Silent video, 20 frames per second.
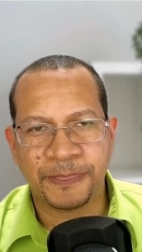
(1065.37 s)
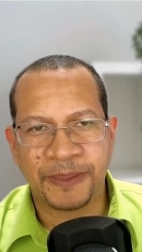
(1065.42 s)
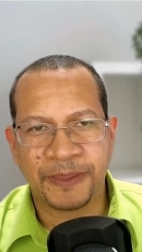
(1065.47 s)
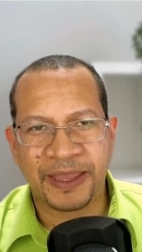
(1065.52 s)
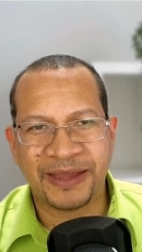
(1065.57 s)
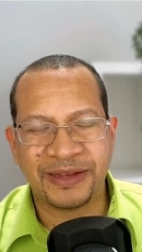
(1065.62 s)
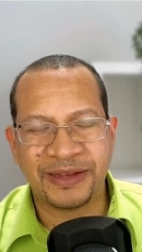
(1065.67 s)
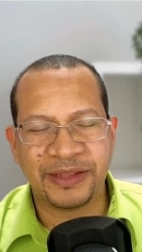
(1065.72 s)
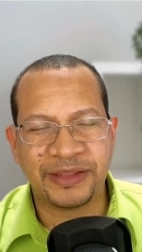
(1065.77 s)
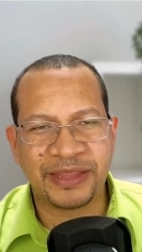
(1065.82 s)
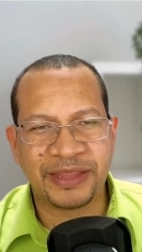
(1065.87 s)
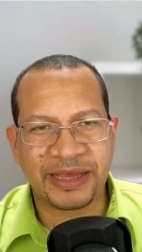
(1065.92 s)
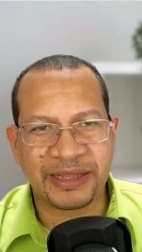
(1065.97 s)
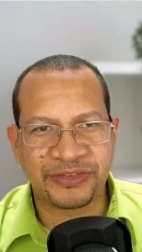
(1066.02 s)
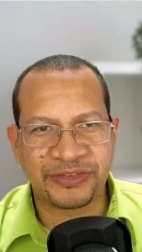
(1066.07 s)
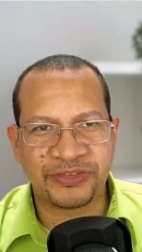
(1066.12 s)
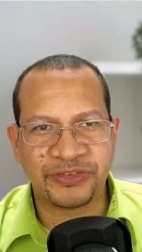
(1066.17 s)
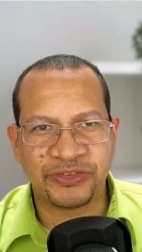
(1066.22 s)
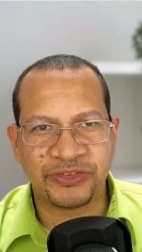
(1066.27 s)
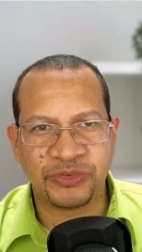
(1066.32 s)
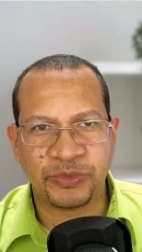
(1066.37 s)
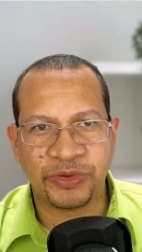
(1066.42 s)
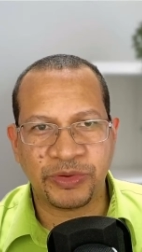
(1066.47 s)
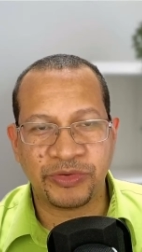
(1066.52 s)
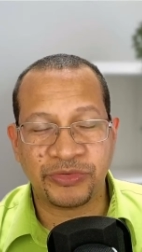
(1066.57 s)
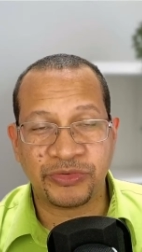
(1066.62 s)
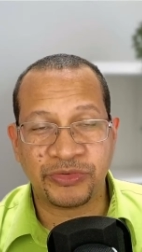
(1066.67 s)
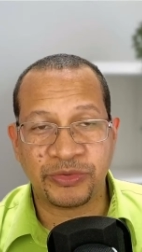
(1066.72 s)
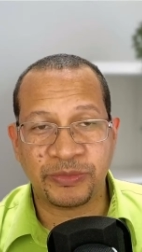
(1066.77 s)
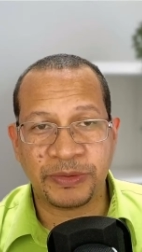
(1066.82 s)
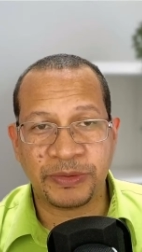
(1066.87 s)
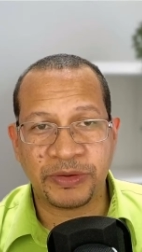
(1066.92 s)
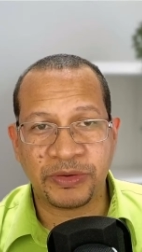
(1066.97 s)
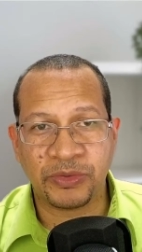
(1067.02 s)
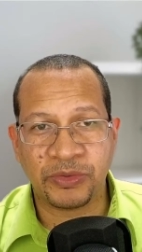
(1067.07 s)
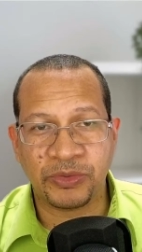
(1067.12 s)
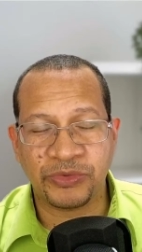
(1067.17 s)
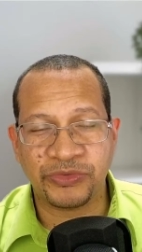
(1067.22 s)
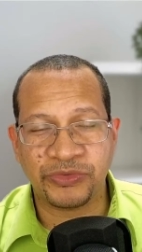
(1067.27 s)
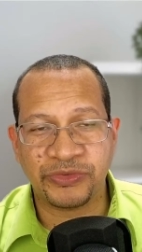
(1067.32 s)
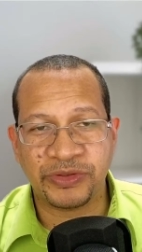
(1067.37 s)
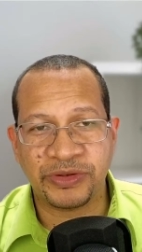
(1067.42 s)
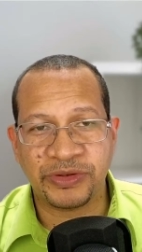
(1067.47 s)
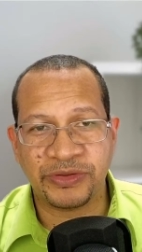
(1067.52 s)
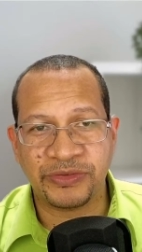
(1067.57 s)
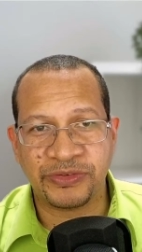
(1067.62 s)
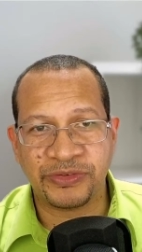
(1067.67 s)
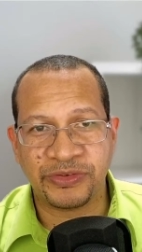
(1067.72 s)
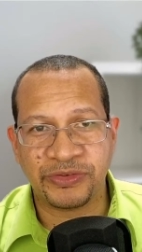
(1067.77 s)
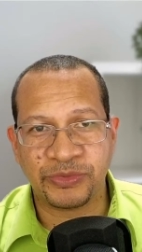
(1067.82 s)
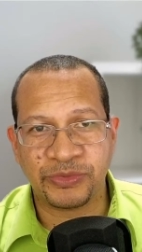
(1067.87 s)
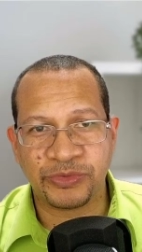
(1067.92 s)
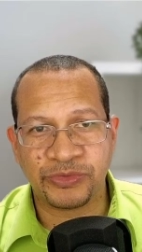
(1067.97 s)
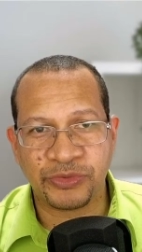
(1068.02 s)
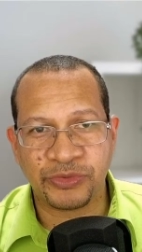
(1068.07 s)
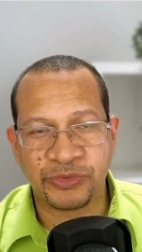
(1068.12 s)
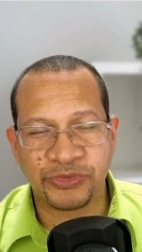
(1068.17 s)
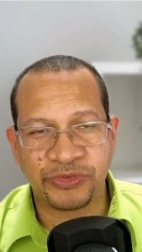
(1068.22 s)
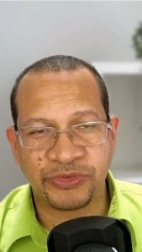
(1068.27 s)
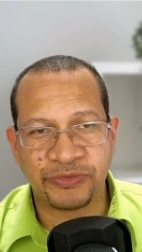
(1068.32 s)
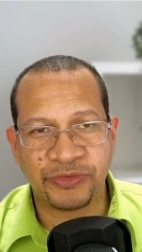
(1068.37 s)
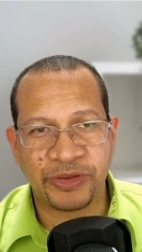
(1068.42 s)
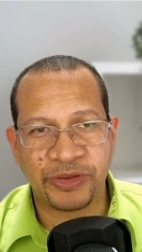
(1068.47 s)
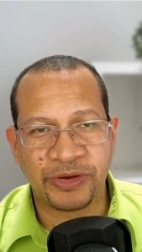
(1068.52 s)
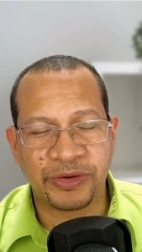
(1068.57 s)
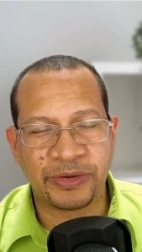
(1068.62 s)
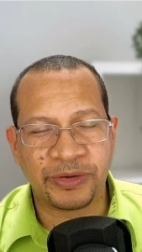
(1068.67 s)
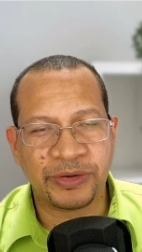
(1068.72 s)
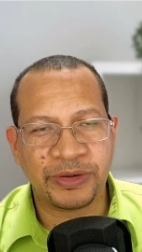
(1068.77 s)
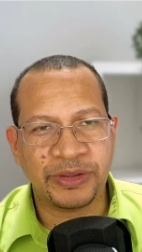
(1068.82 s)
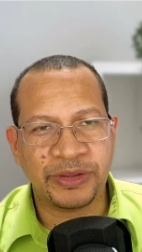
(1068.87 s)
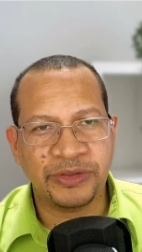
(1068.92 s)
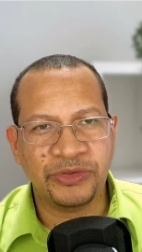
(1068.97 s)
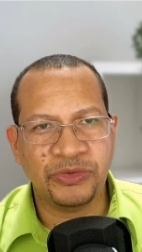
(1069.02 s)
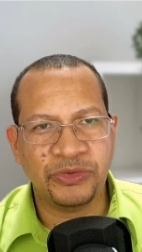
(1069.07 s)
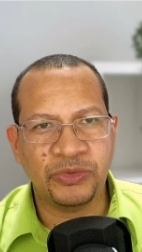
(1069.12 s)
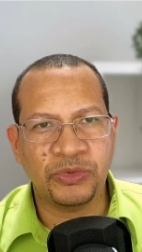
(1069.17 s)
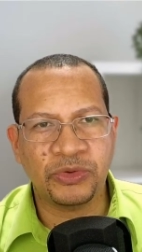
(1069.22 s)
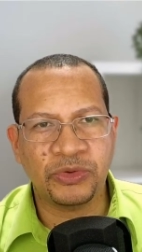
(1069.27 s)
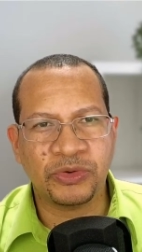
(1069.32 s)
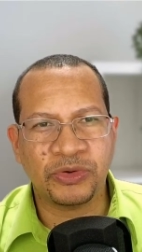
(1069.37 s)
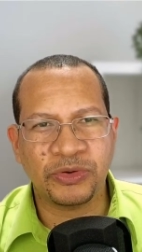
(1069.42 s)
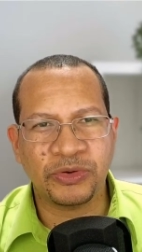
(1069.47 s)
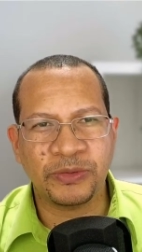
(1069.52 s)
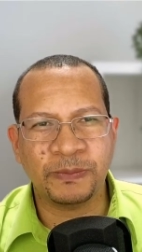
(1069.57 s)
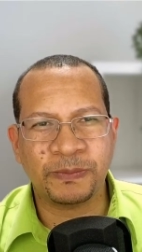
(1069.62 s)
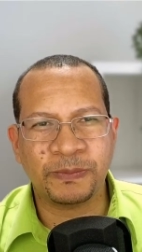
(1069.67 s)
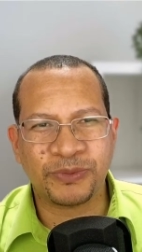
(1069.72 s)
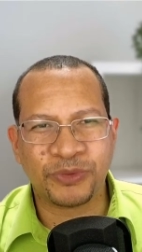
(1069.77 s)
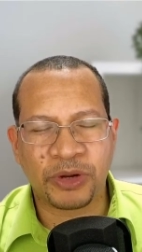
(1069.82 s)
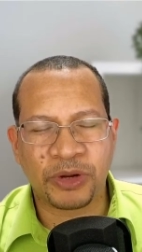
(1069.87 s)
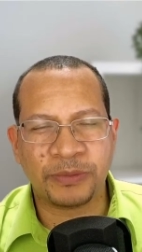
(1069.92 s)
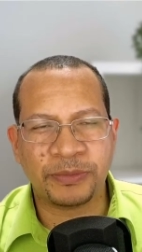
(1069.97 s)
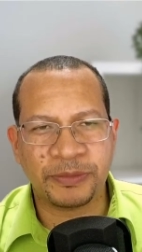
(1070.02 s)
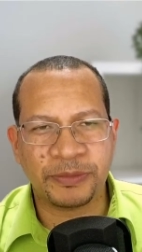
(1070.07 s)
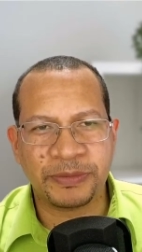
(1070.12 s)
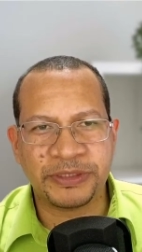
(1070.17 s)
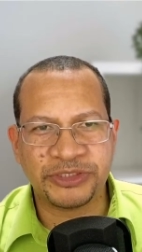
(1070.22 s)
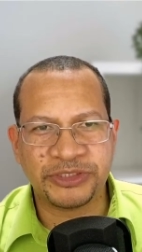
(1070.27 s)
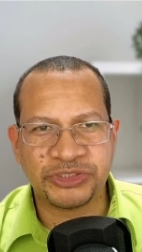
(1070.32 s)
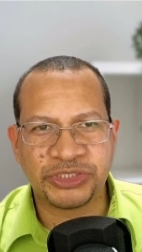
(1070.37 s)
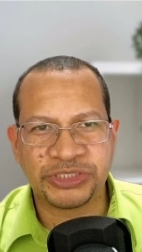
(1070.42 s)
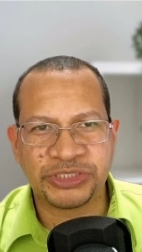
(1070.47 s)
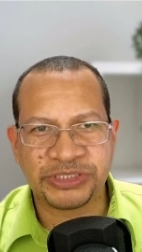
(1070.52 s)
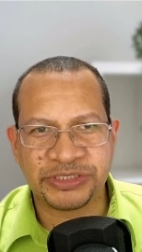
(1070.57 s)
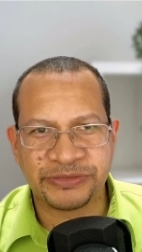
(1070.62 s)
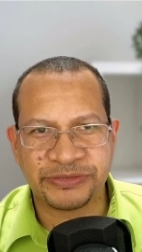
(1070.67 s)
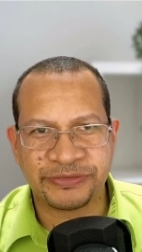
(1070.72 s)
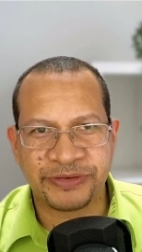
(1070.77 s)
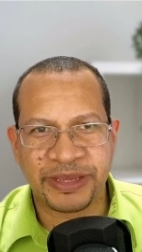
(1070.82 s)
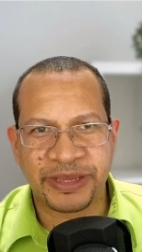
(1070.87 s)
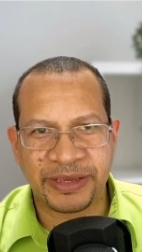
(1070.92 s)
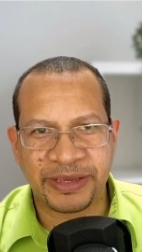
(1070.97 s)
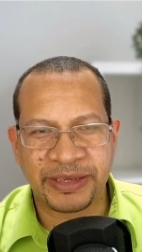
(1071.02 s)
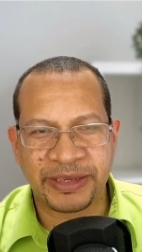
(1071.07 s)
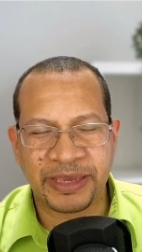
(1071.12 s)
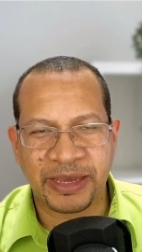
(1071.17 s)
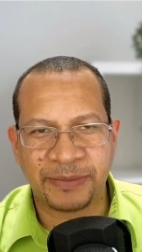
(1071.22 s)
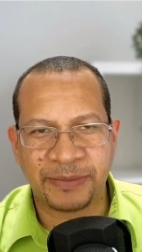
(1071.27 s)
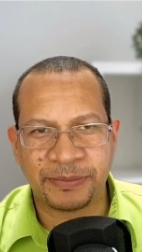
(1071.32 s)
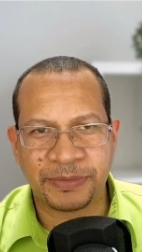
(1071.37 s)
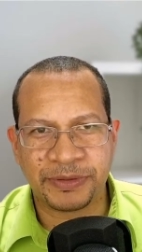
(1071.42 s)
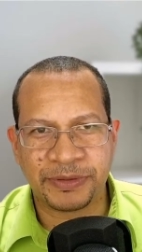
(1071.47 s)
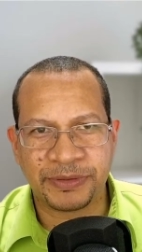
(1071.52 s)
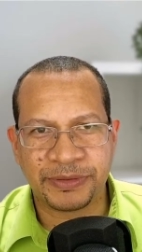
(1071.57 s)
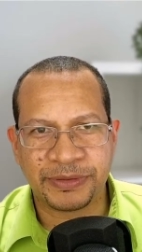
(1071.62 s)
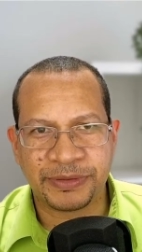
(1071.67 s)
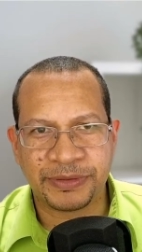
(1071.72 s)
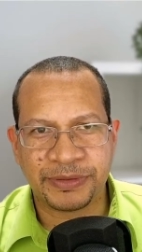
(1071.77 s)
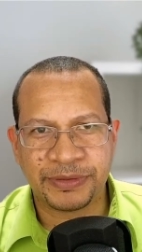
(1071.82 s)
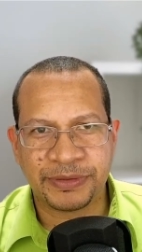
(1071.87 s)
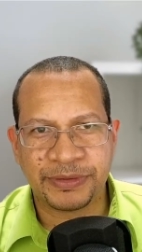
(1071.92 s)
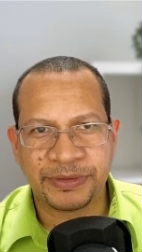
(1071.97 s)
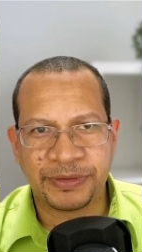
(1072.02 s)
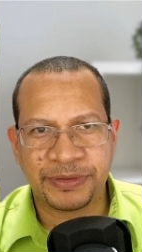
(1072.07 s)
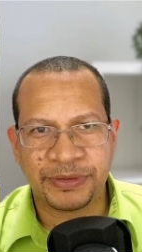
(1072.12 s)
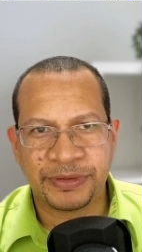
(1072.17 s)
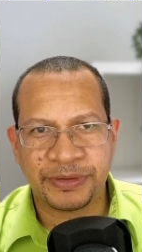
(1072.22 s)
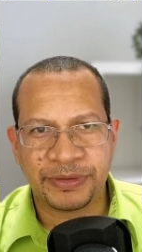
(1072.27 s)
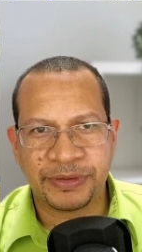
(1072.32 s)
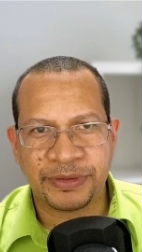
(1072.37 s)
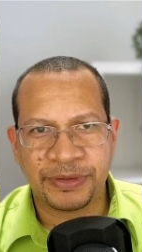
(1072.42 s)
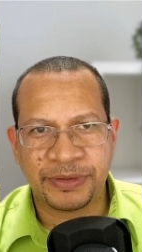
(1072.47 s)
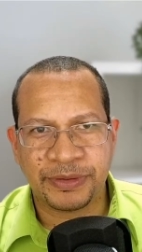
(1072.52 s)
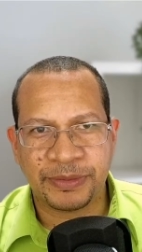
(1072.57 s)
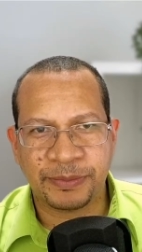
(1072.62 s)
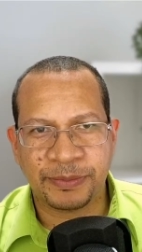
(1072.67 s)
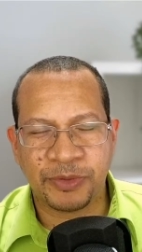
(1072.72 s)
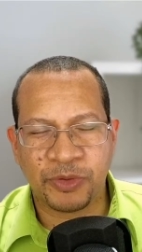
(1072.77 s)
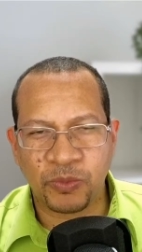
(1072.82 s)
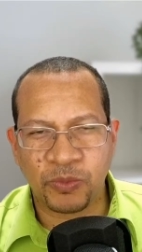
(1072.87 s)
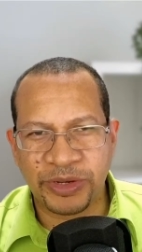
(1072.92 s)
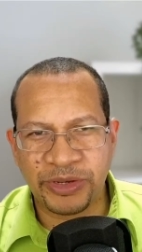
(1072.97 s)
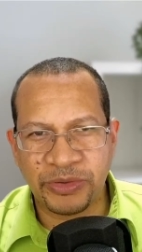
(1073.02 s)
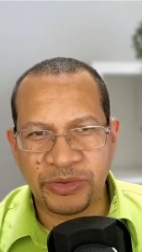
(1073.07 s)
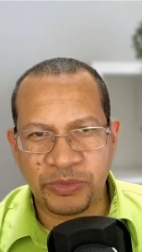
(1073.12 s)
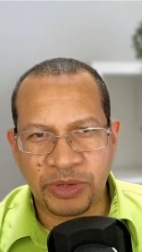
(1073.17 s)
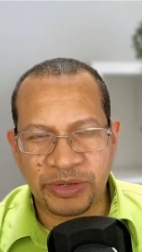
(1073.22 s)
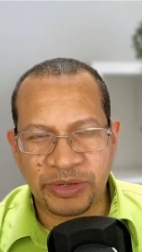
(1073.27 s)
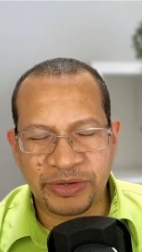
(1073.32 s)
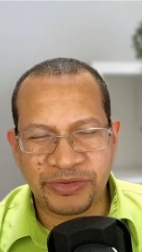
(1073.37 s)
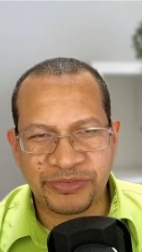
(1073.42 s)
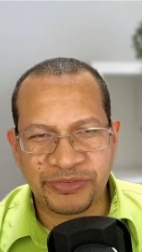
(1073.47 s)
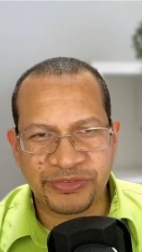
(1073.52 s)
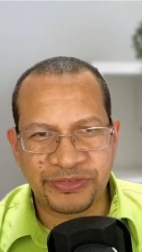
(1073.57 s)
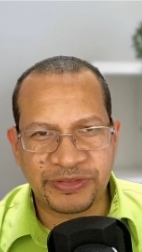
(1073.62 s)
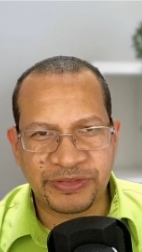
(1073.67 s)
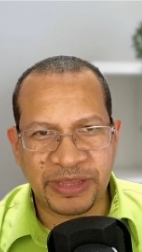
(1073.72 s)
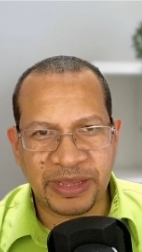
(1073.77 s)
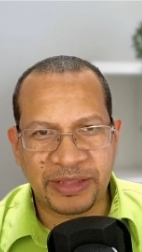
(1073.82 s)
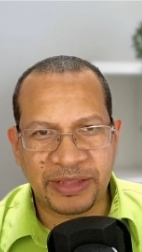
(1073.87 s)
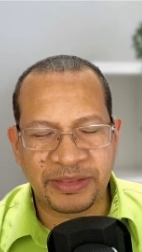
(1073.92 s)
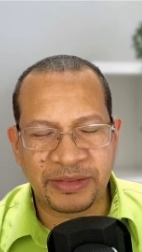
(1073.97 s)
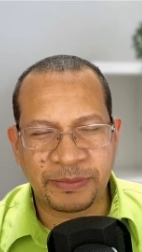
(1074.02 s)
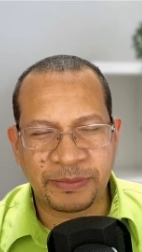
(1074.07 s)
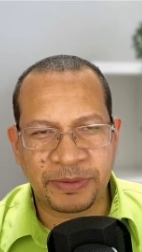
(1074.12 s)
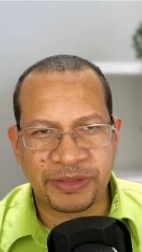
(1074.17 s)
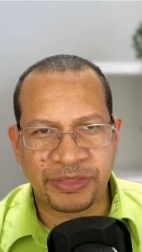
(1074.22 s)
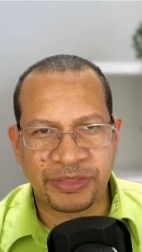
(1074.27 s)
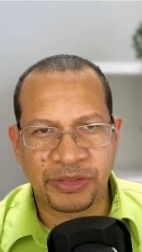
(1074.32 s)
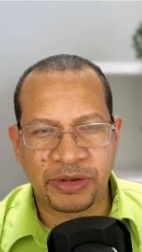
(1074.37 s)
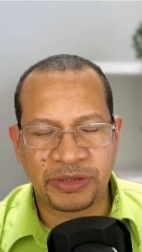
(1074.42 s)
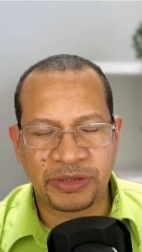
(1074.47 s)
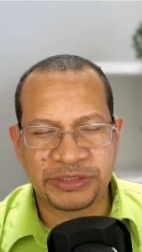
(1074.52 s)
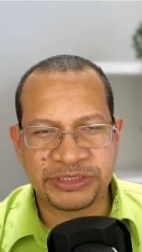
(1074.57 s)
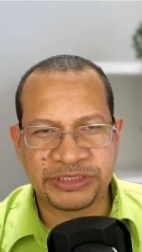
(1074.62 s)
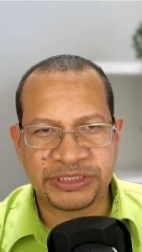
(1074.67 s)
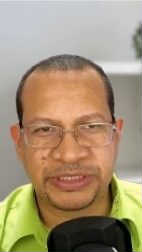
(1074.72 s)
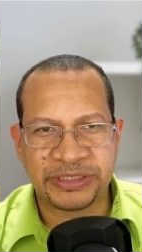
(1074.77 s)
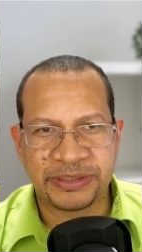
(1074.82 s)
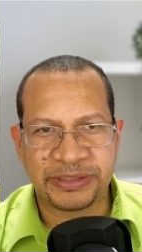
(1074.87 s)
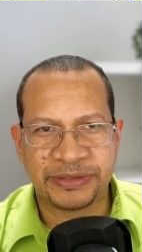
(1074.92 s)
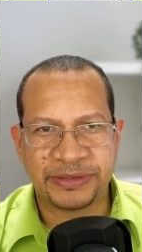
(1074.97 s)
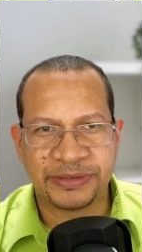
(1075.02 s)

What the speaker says: And in that situation, because the disease was so severe, you could probably justify a gamble. But when you understand the pathology,